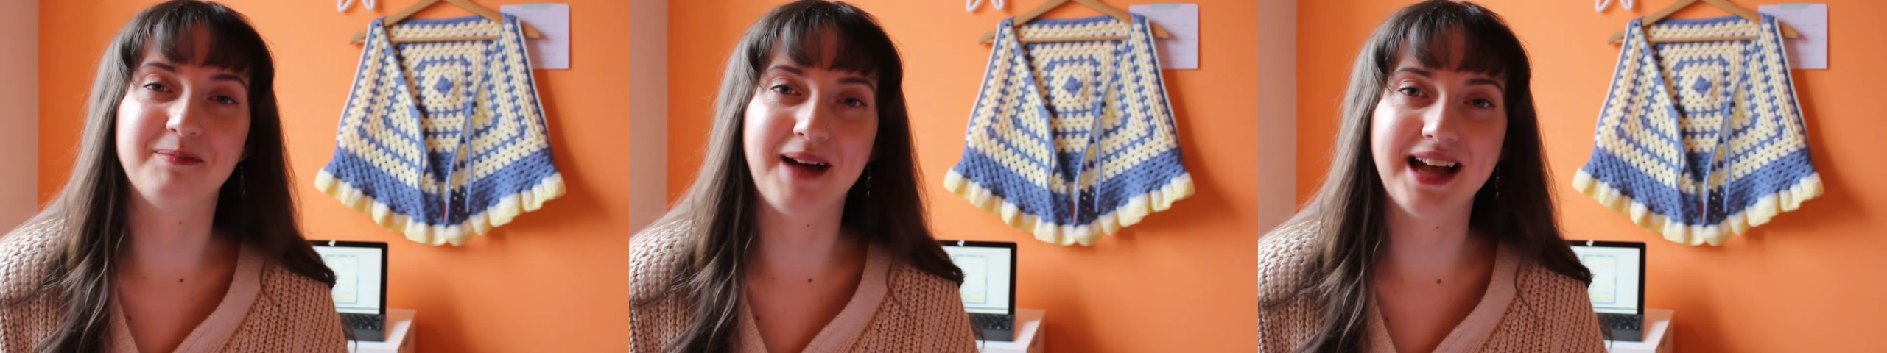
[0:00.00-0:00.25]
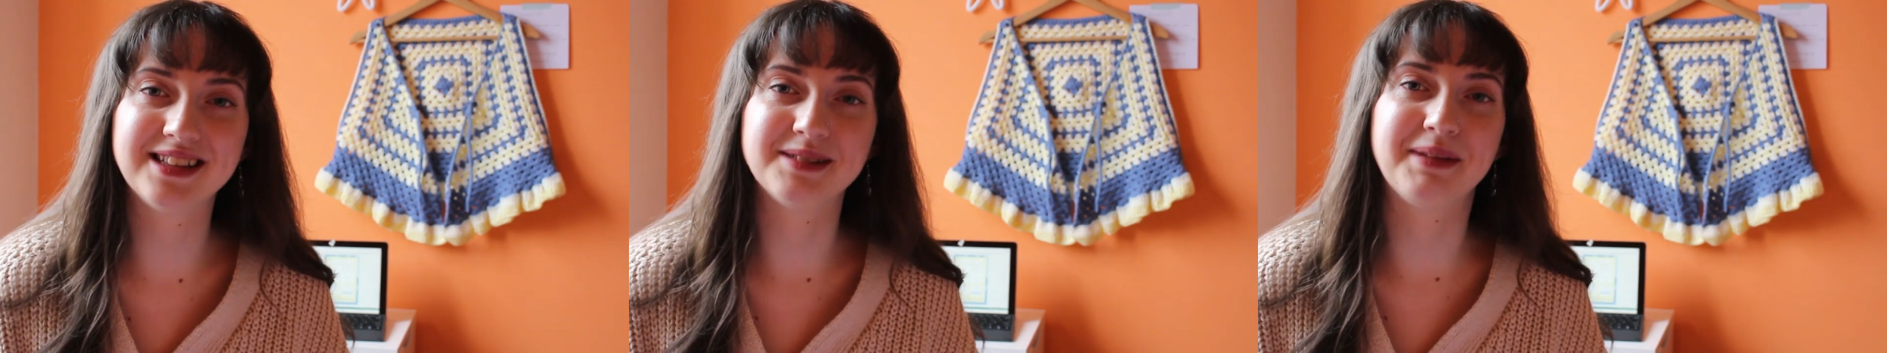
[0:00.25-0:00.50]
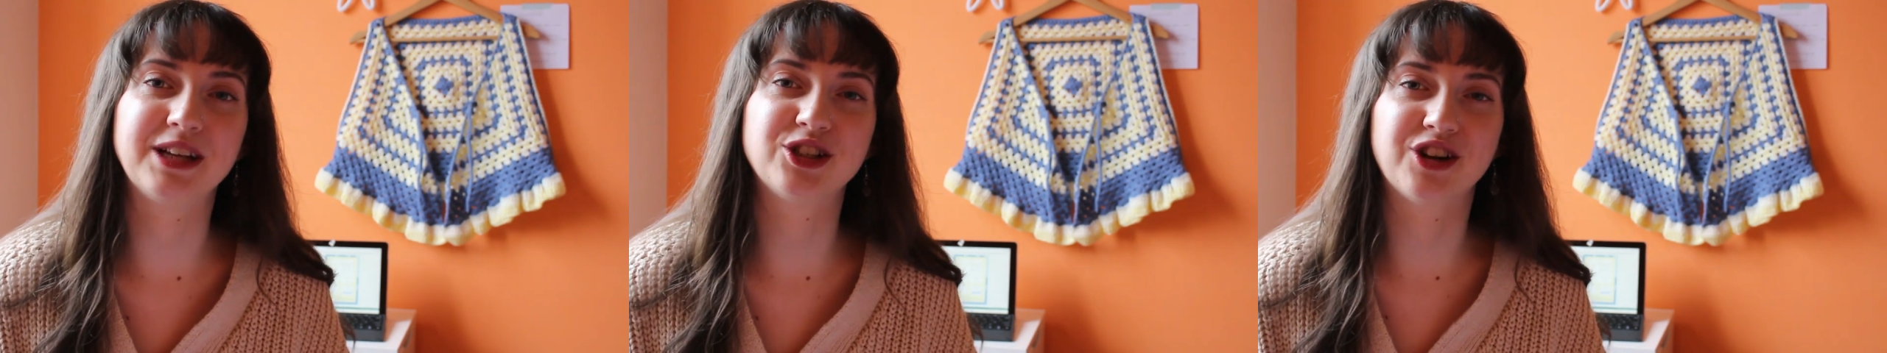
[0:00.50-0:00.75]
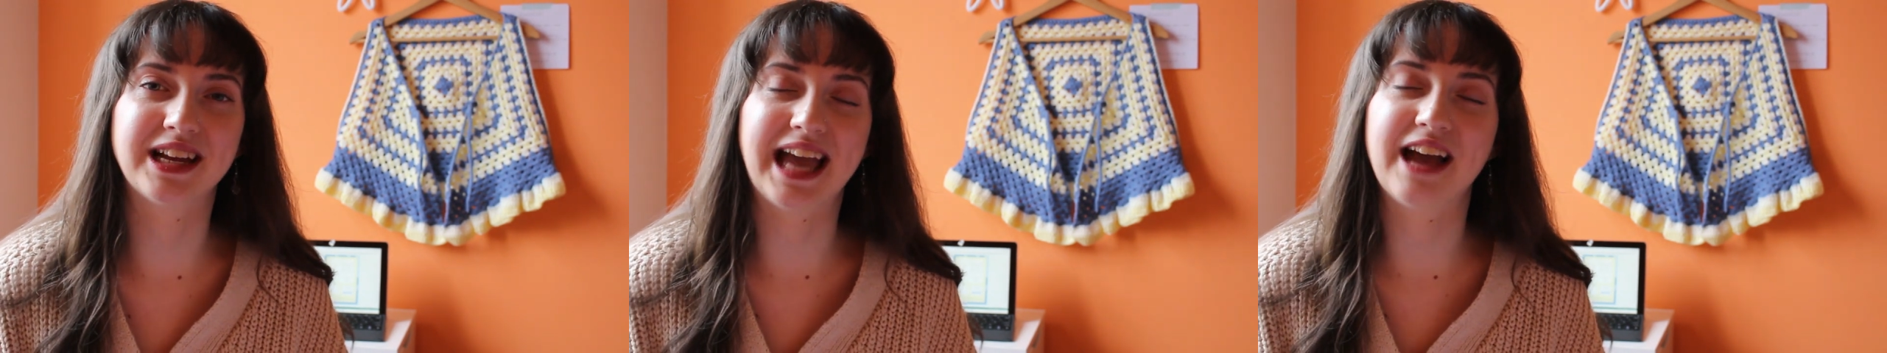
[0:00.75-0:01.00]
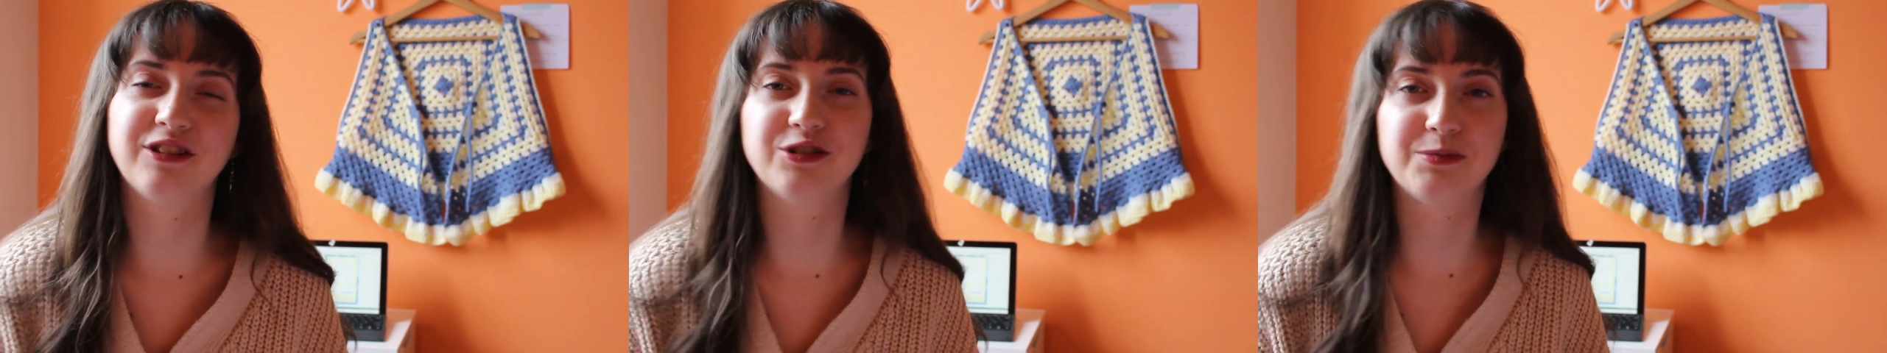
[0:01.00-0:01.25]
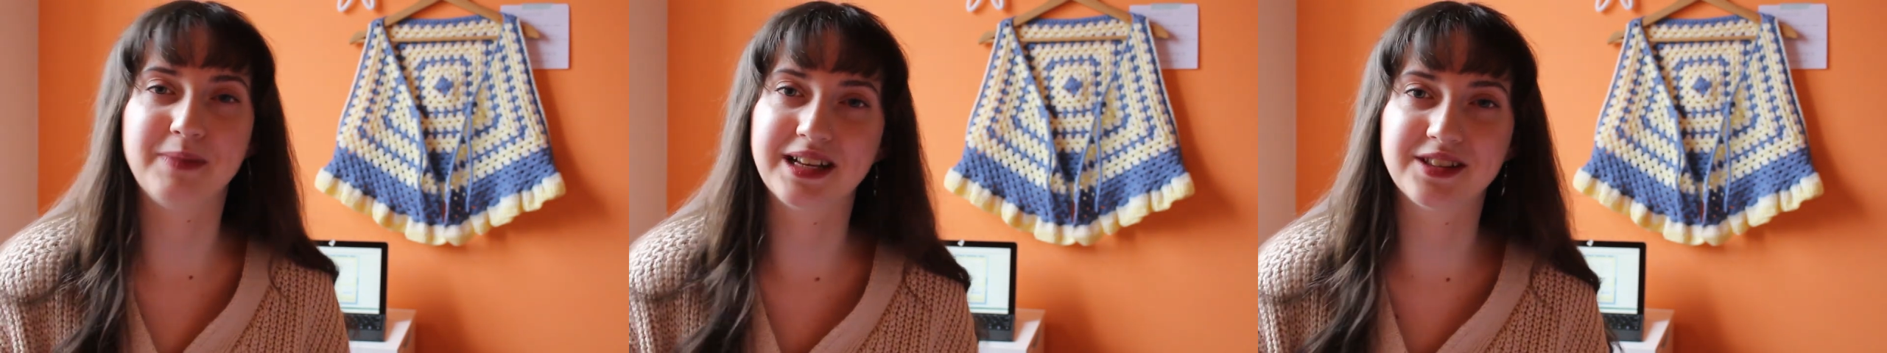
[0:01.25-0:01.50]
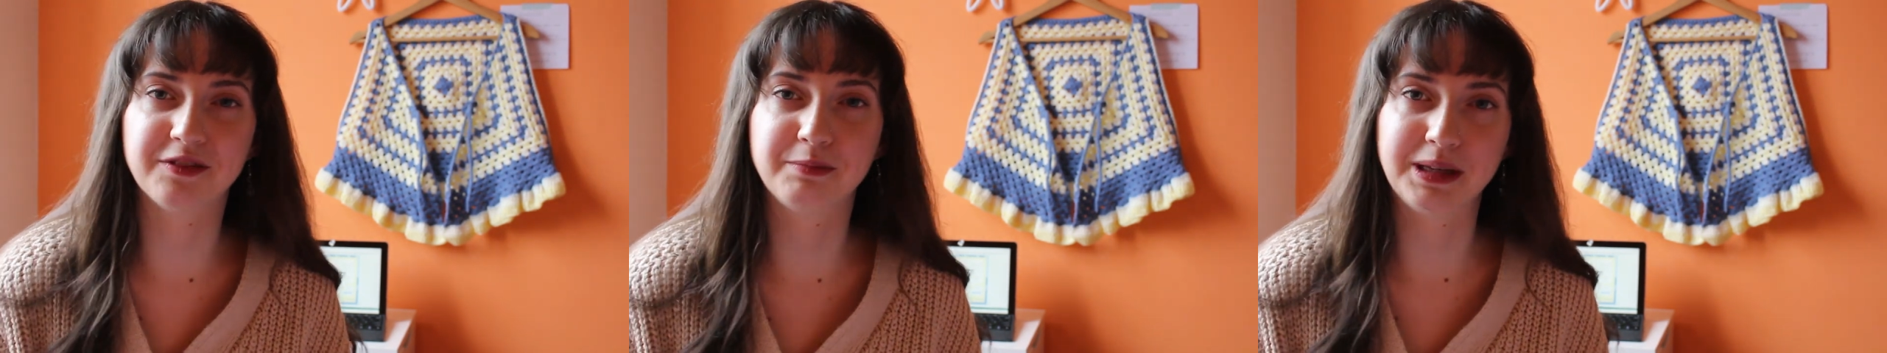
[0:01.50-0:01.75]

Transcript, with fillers: met to make sure I get a good mix of